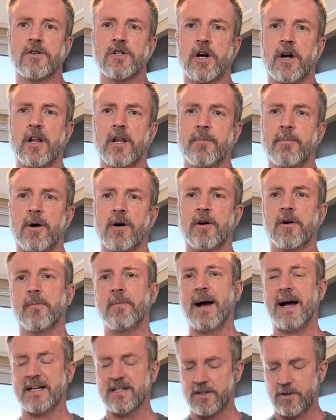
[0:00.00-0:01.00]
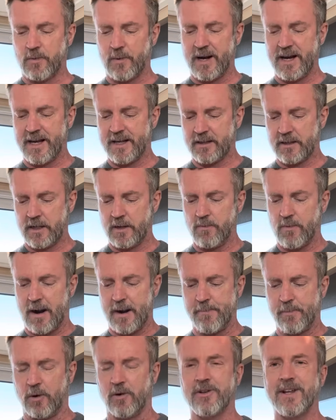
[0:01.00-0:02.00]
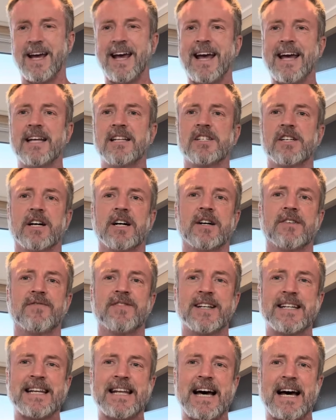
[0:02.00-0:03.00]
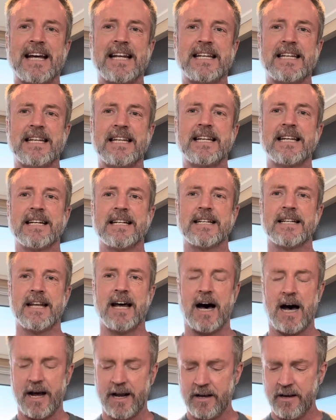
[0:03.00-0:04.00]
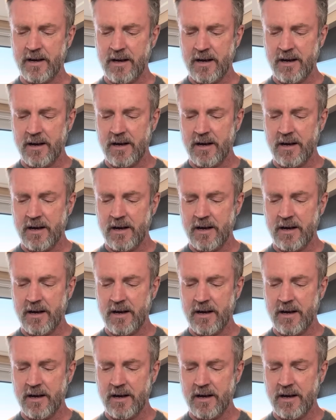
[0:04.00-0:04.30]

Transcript: Charlie Munger passed away at the ripe old age of 99.